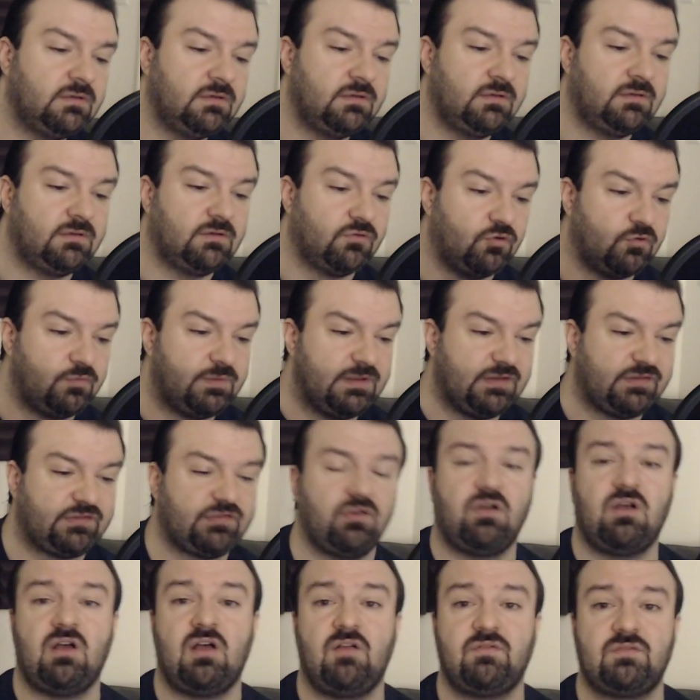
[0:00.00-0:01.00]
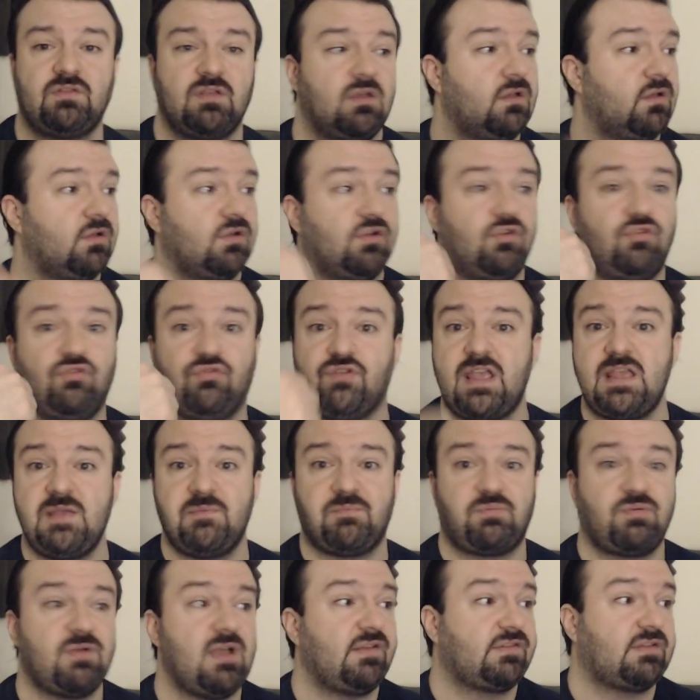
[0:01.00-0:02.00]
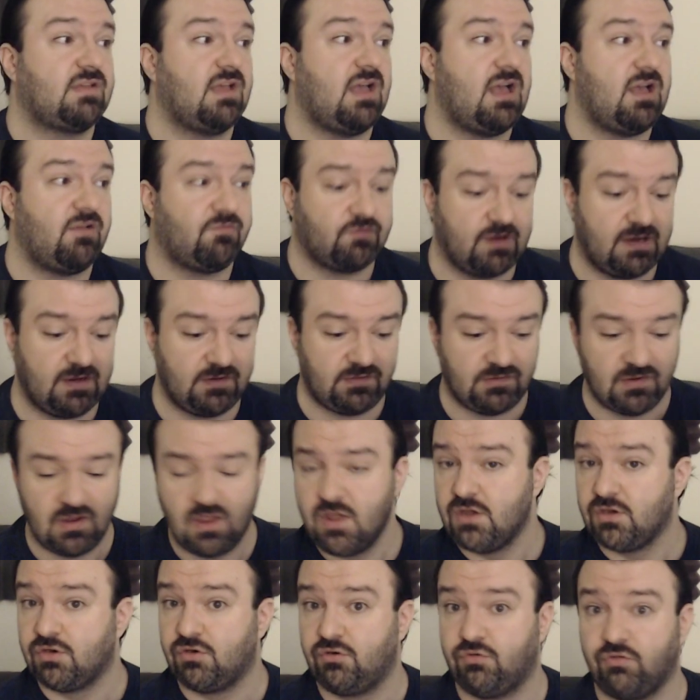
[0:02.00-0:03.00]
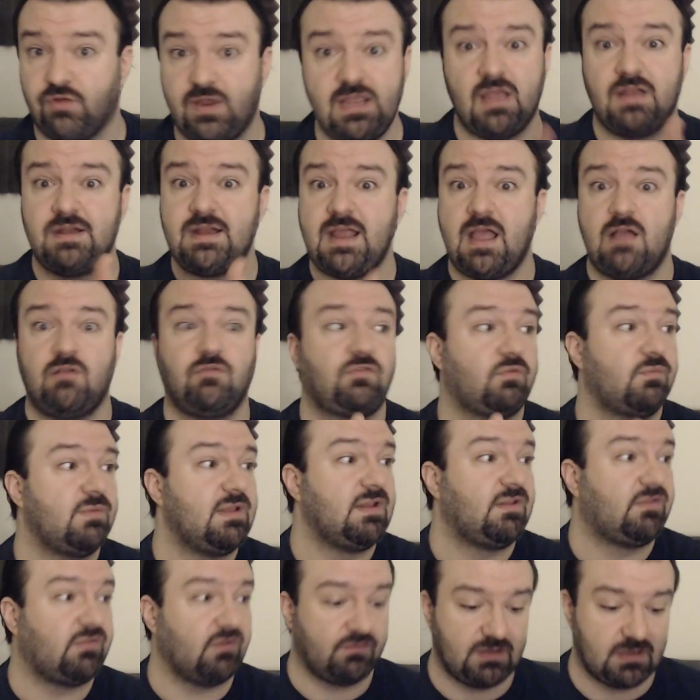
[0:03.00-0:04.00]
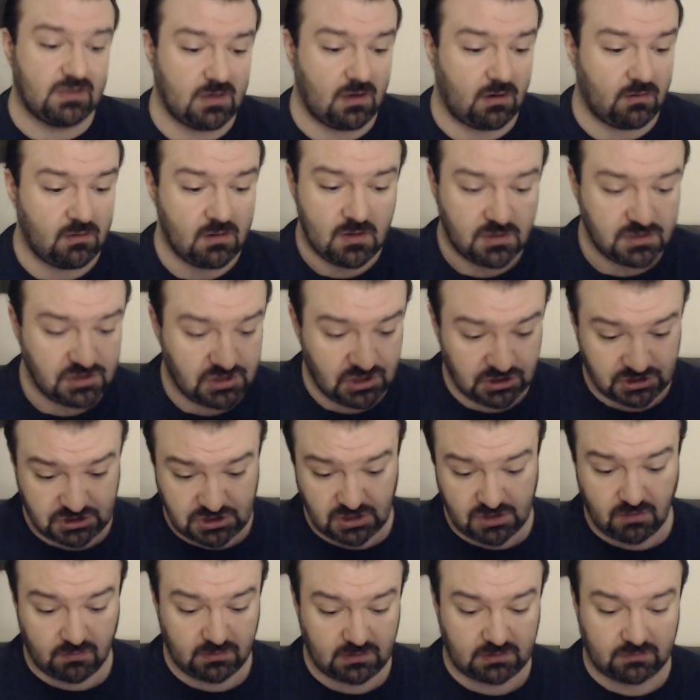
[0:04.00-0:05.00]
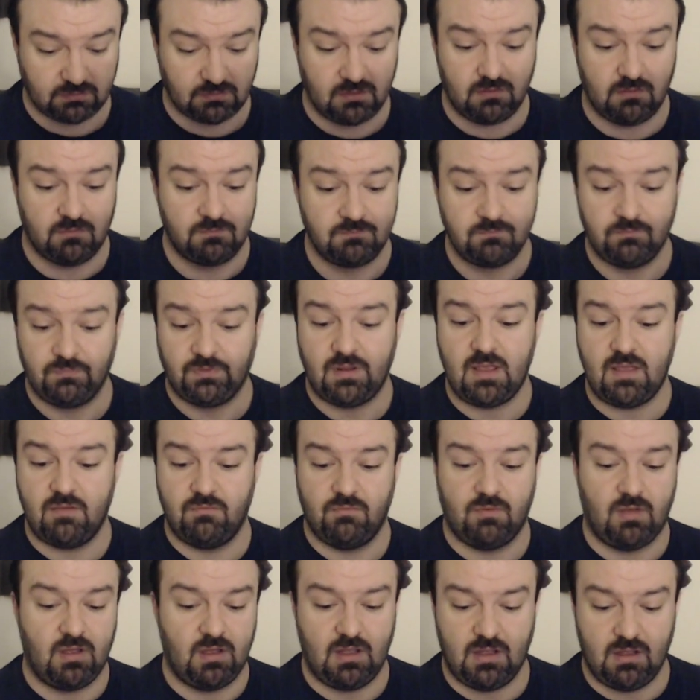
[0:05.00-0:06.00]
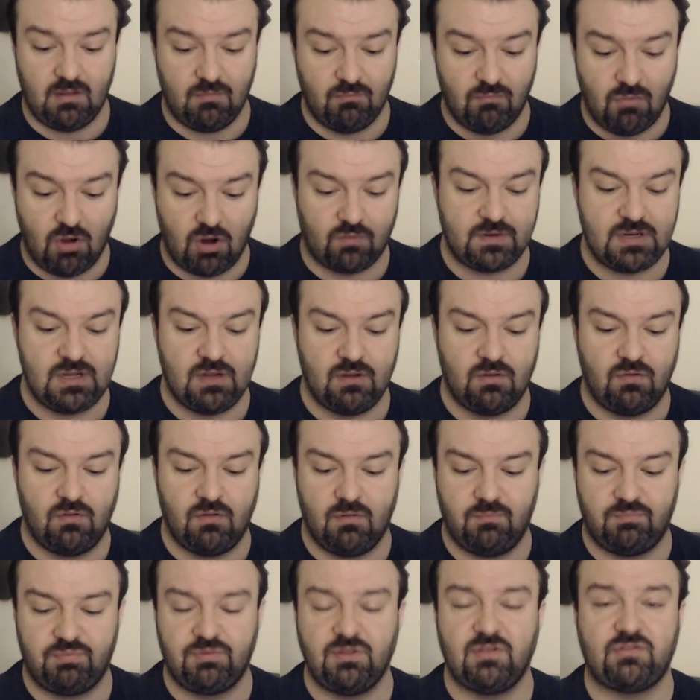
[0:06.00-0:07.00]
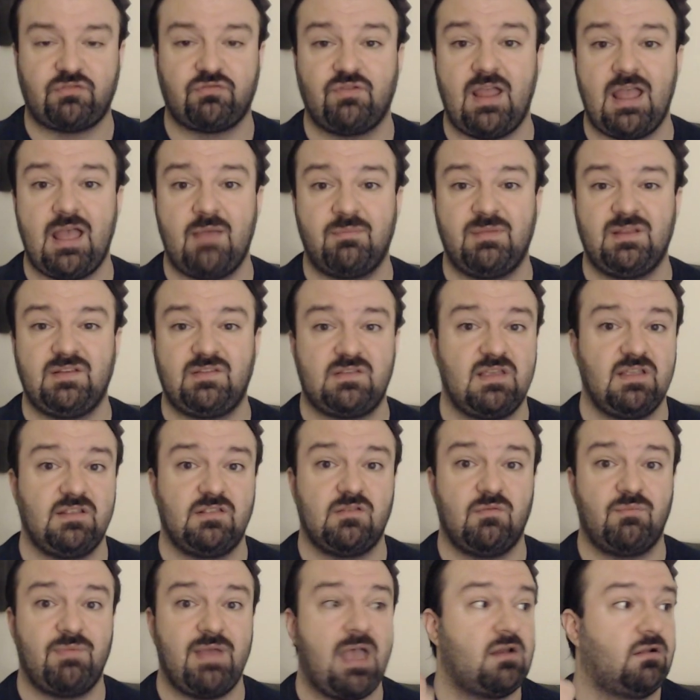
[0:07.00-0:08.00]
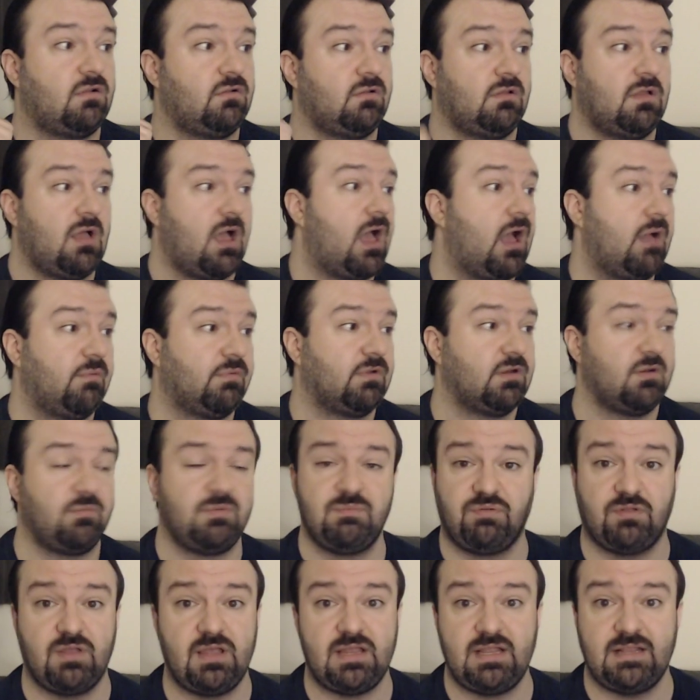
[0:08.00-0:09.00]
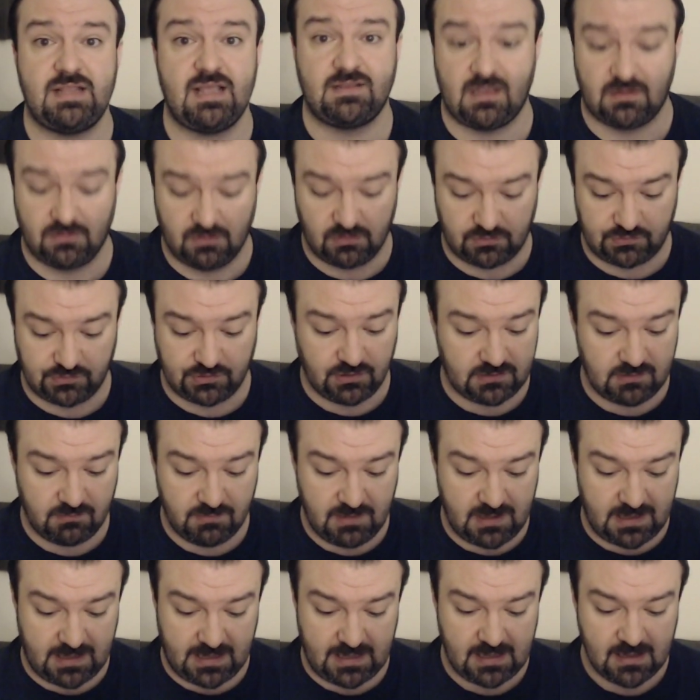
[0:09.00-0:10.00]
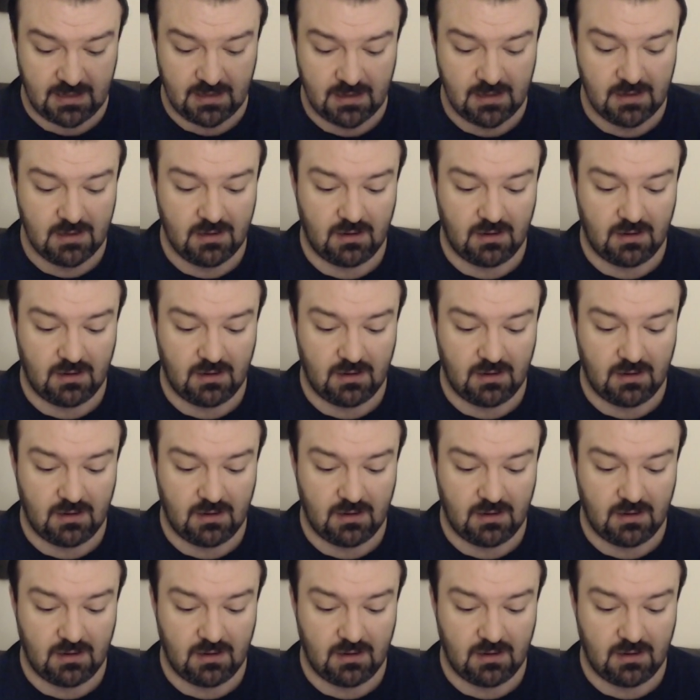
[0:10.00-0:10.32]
Ubisoft, great press conference. Great announcements of, you know, just to go through uh, Mario plus Rabbids Kingdom Battle. I'm going to be playing that. That looks good to me.